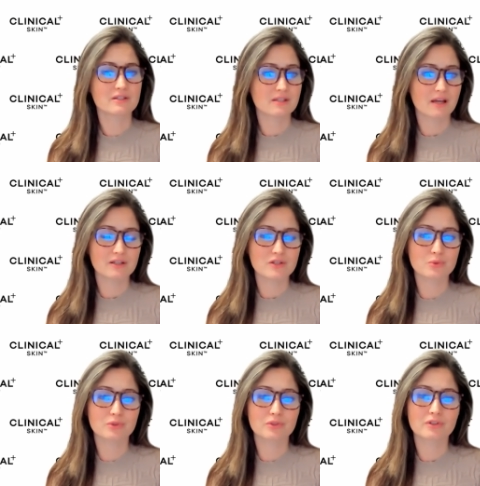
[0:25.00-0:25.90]
studies
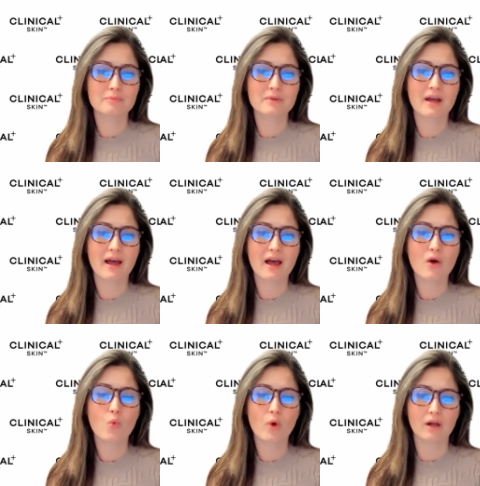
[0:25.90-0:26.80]
to determine
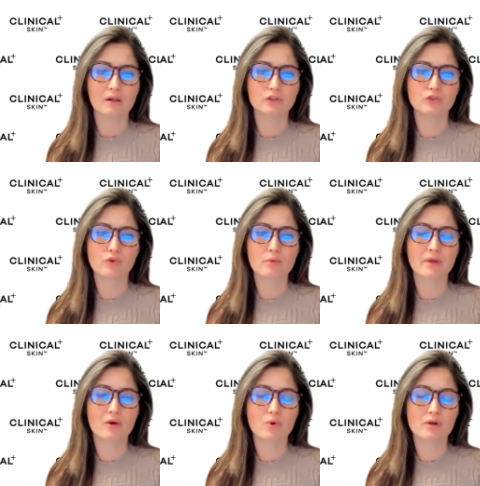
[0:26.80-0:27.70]
how well the
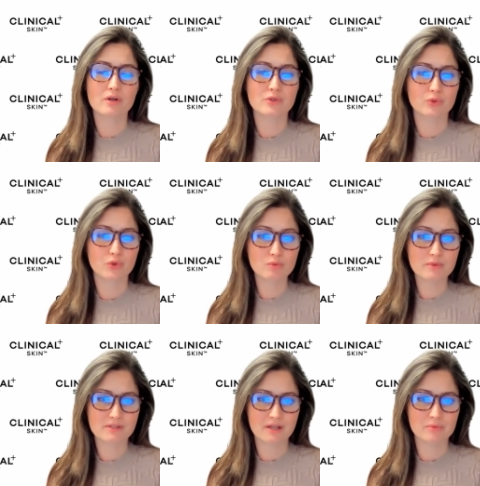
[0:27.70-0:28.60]
formula works on
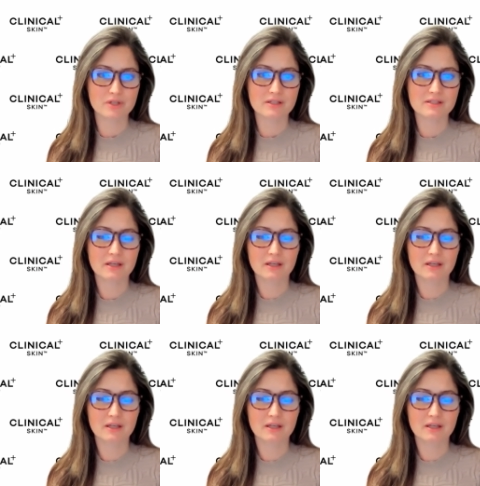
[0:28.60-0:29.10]
human subjects,